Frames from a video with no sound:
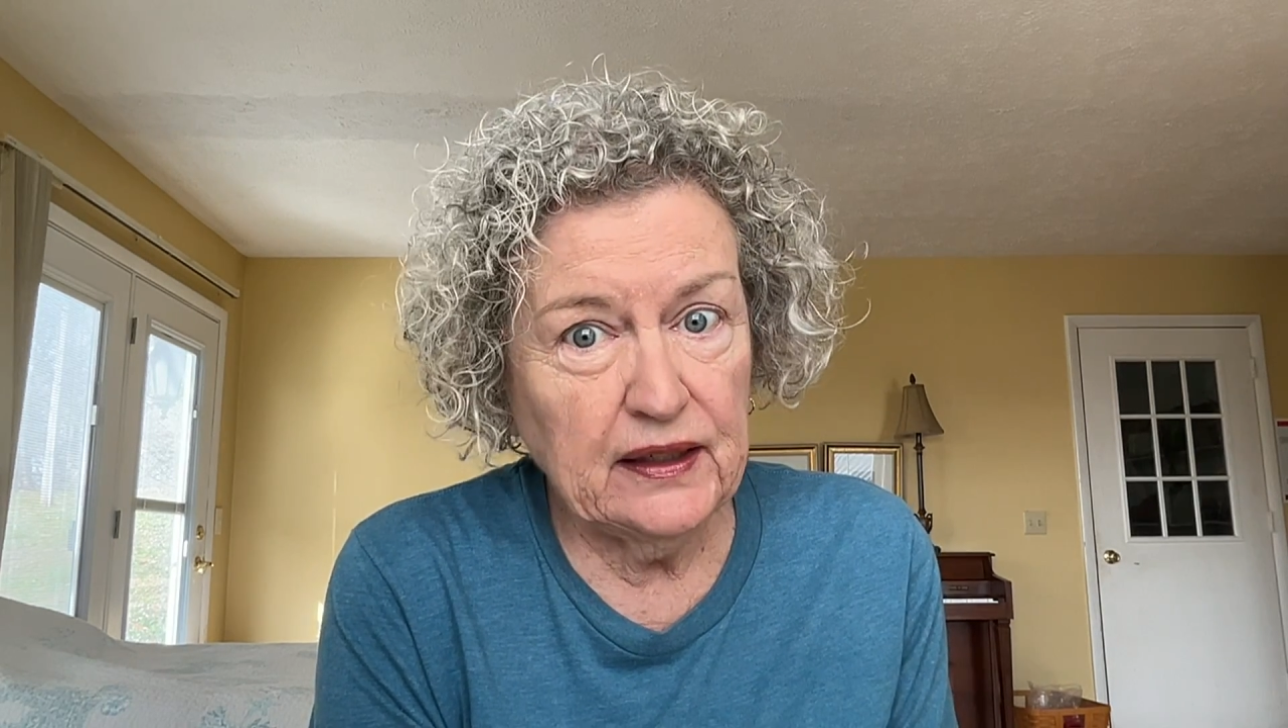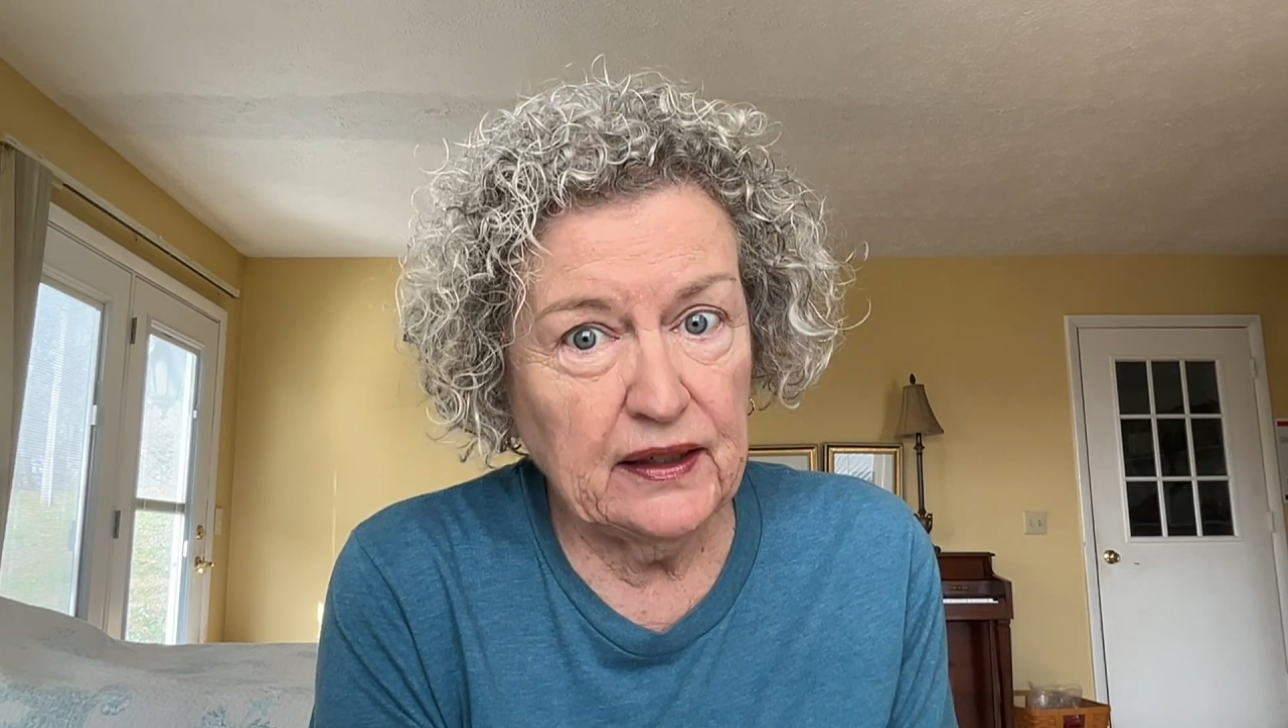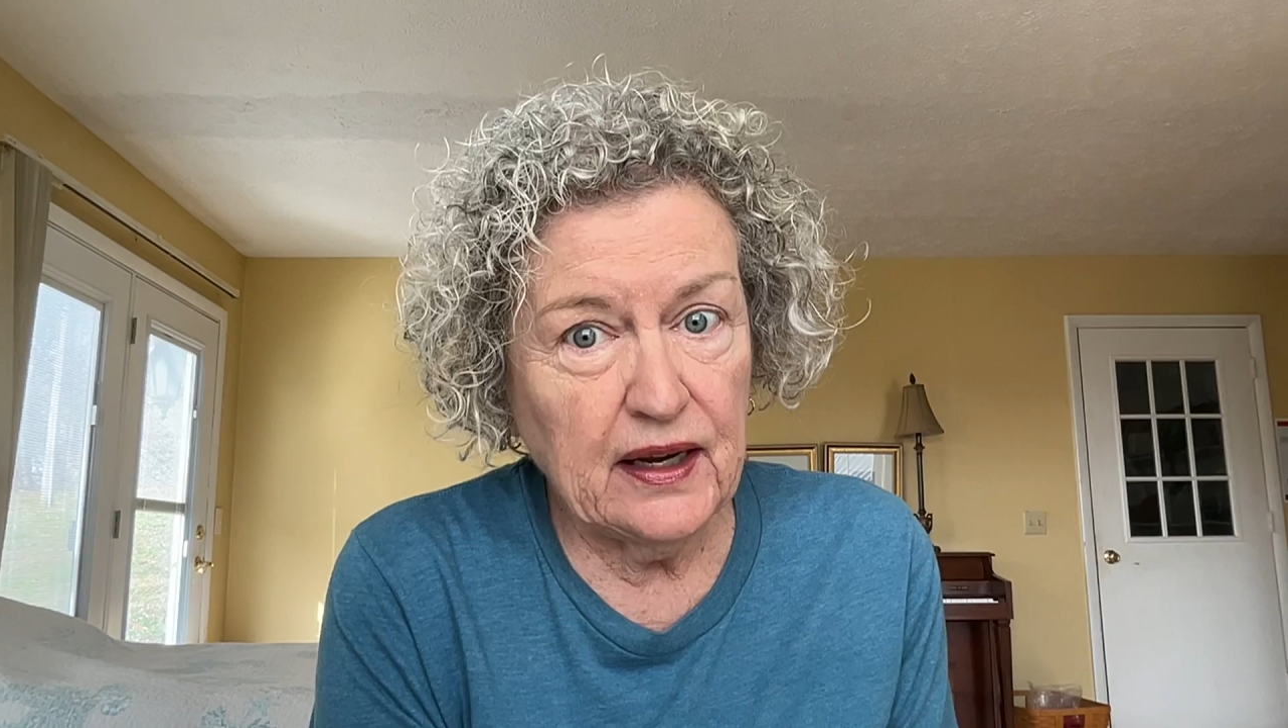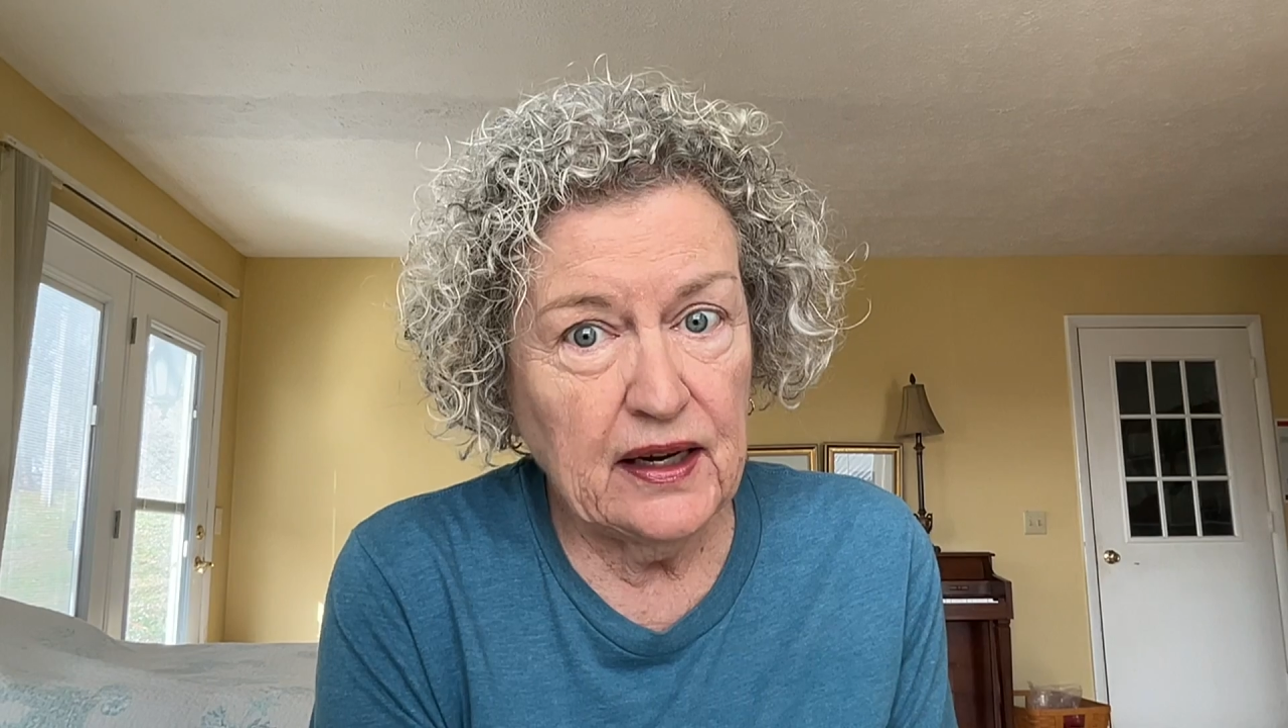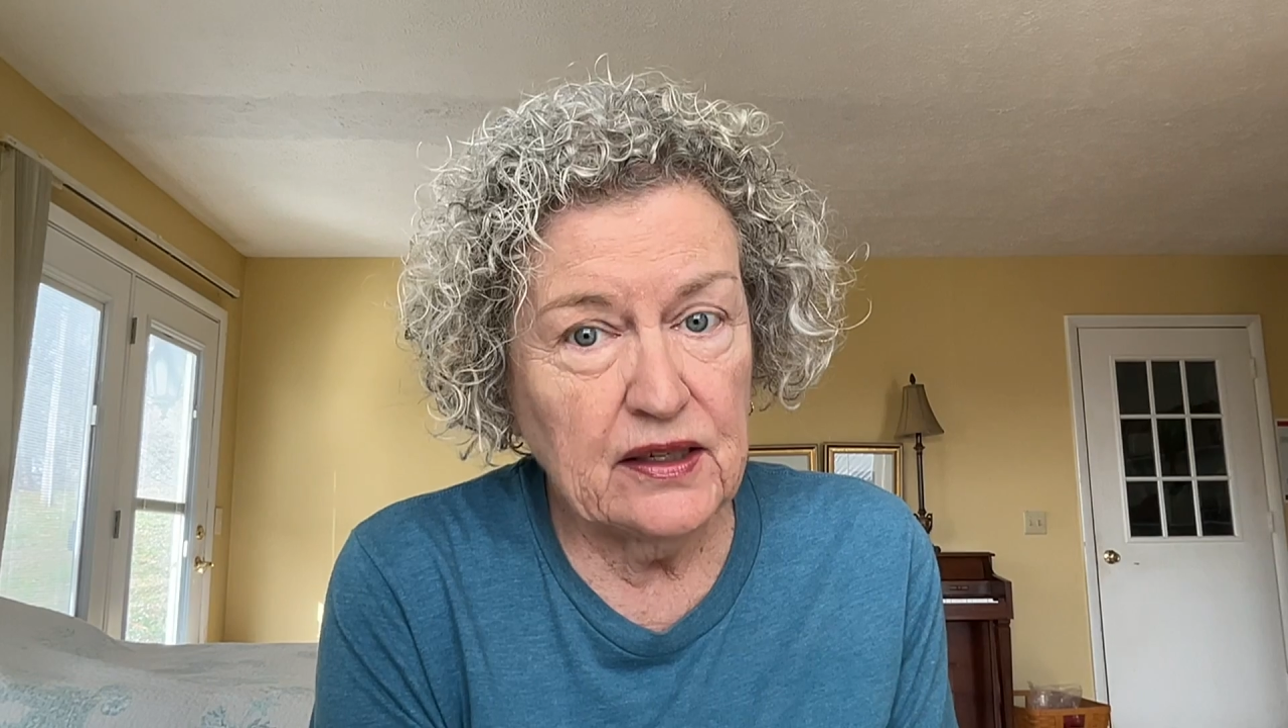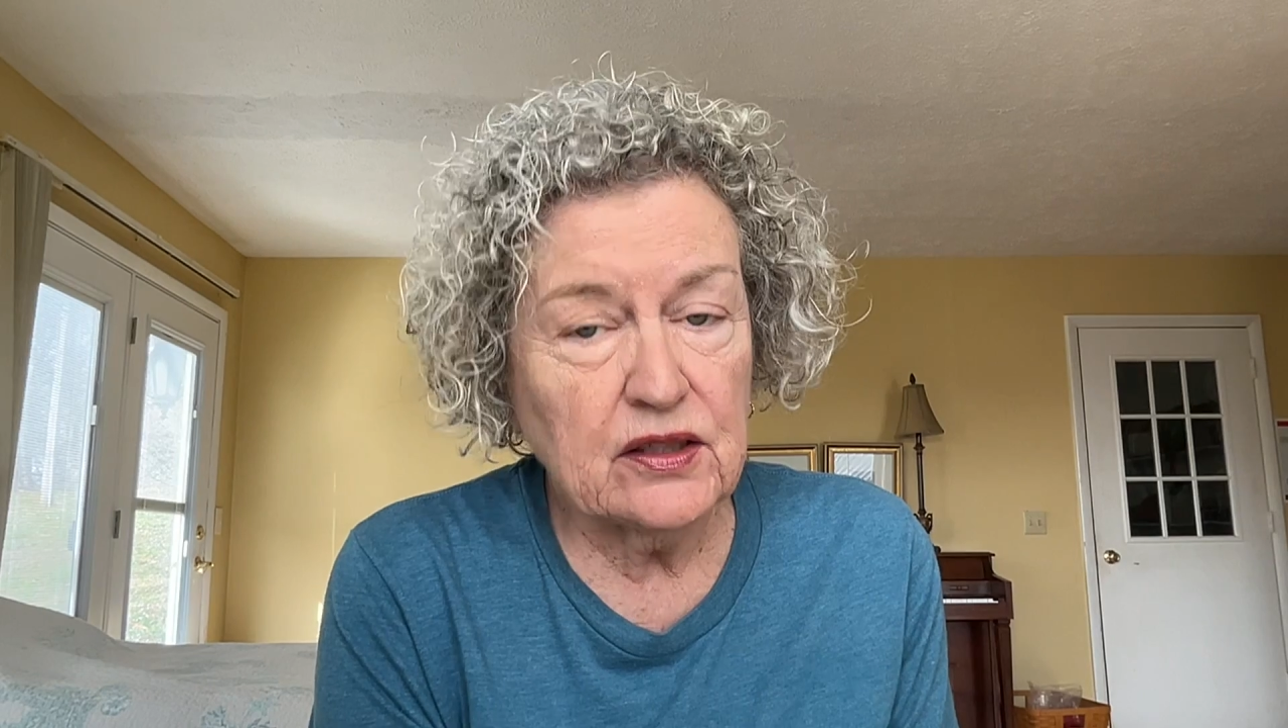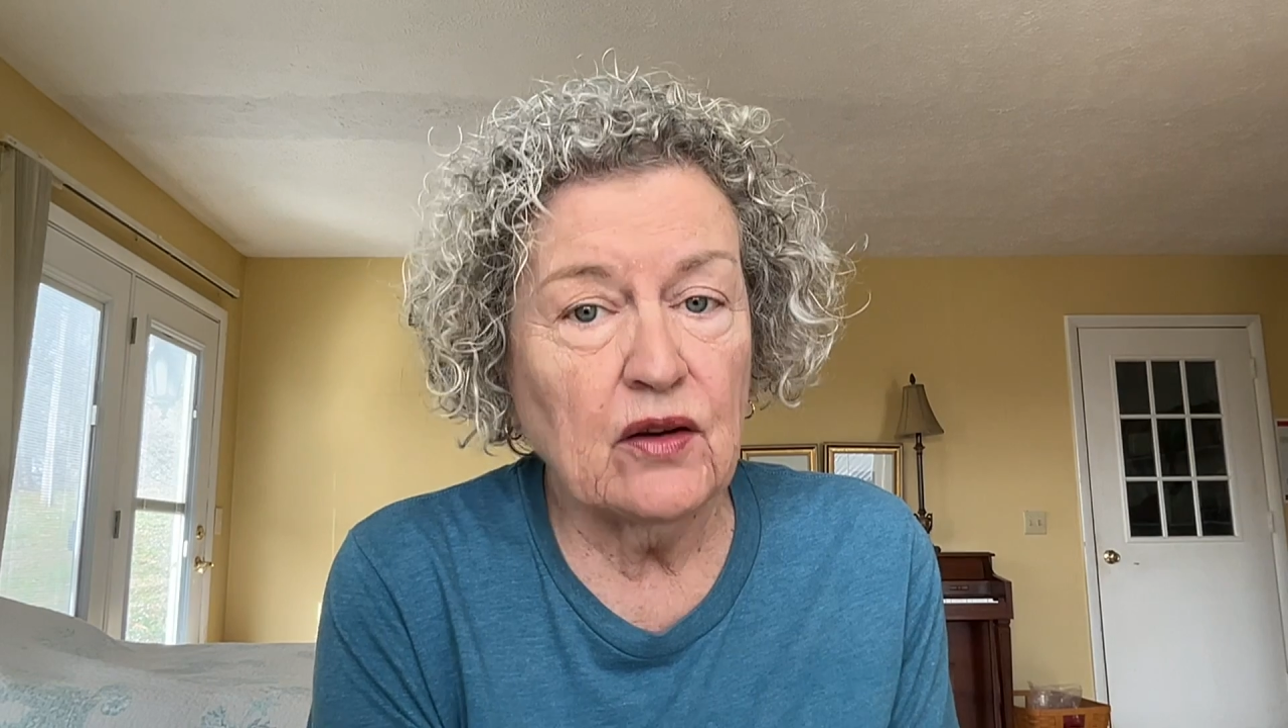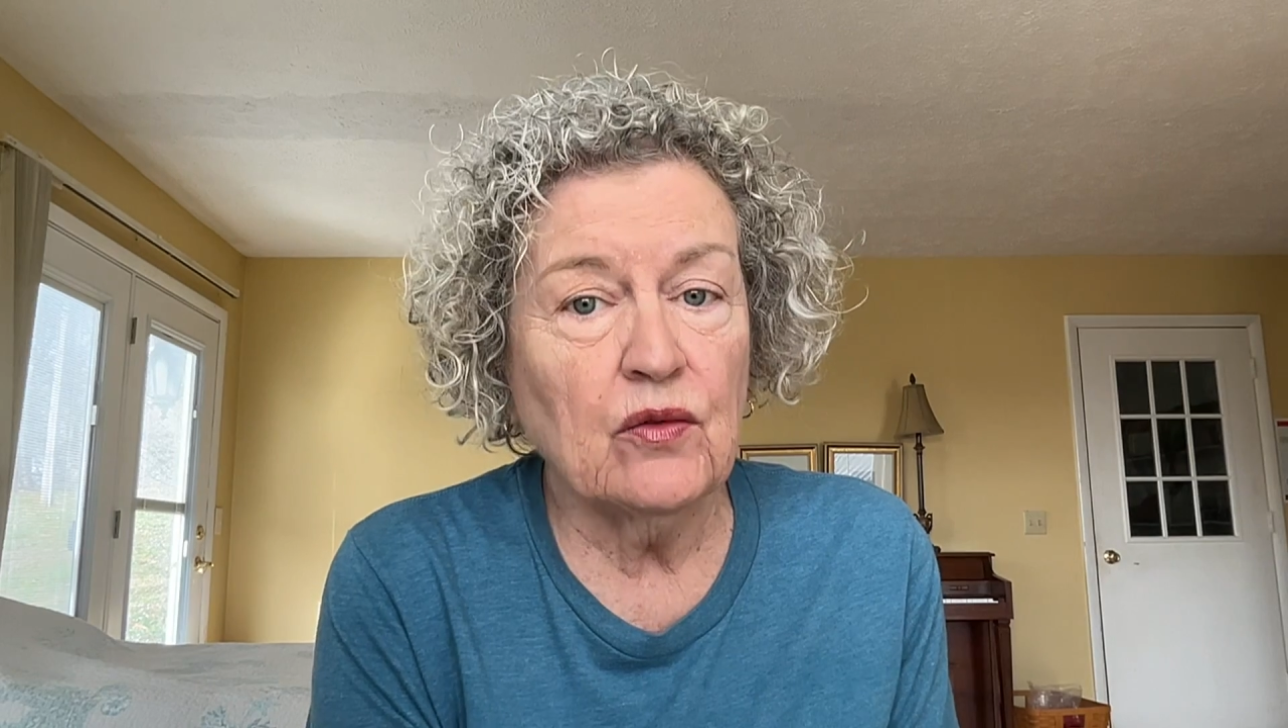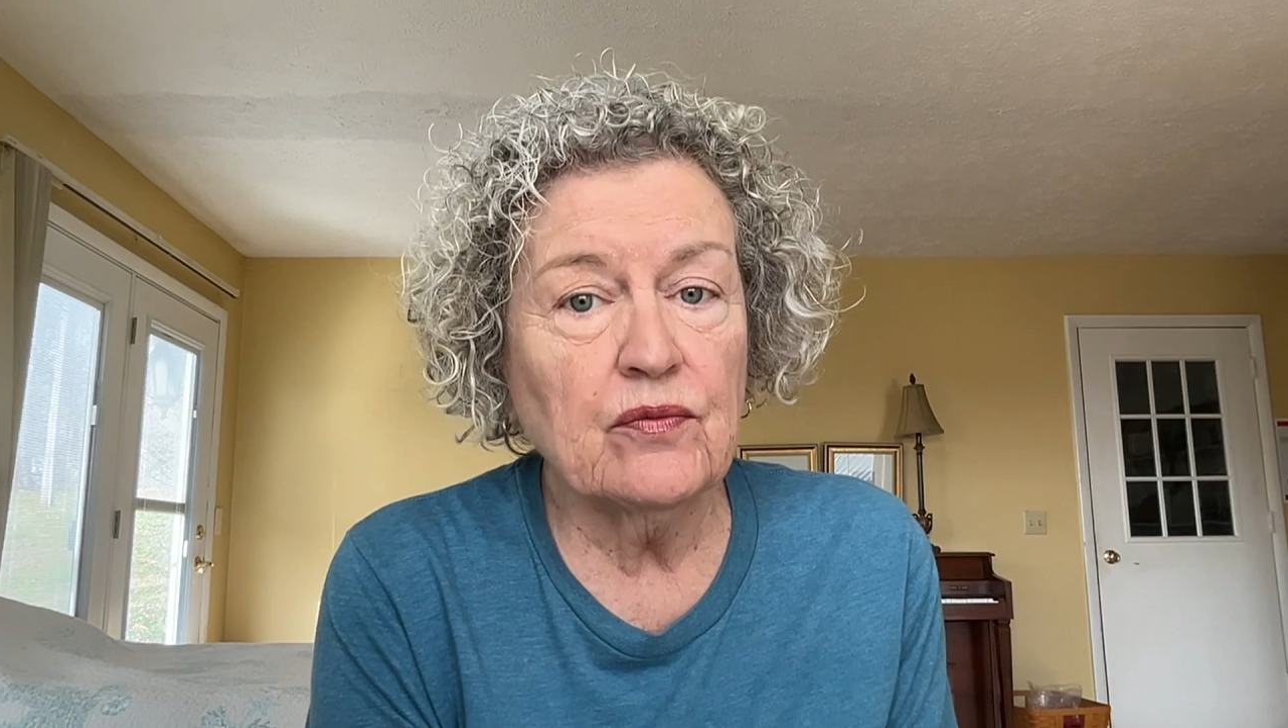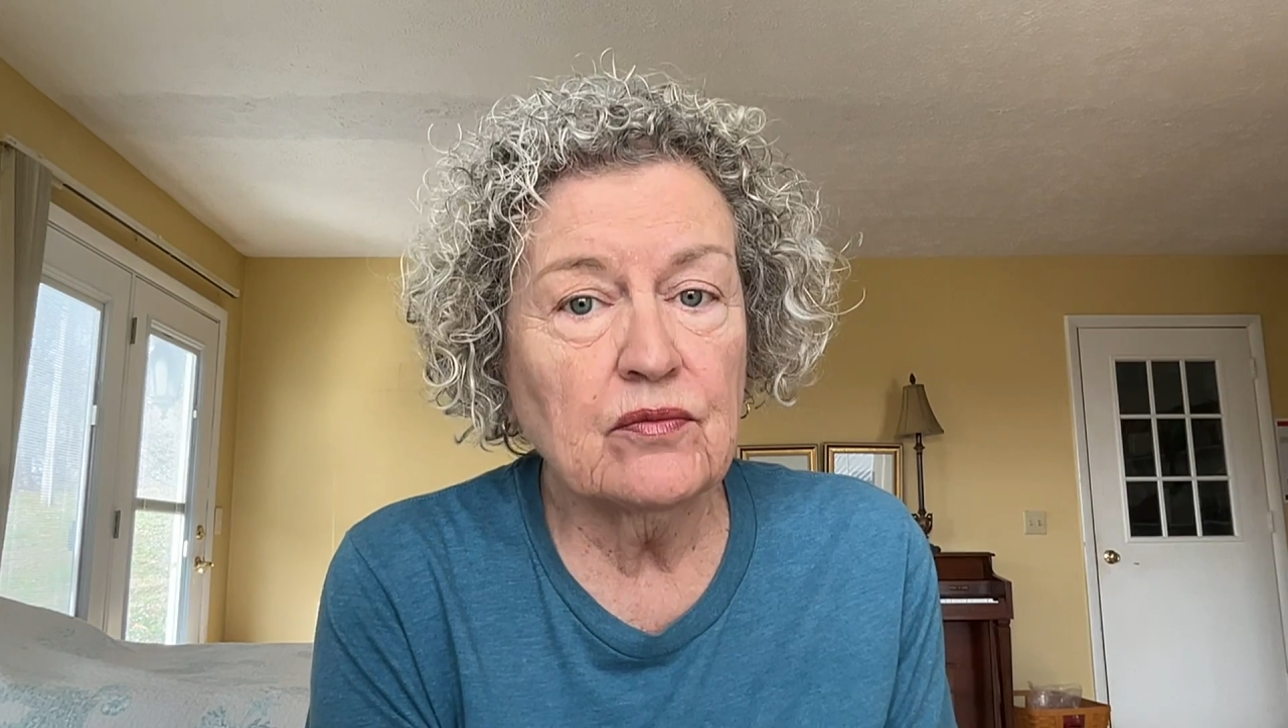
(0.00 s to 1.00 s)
today, so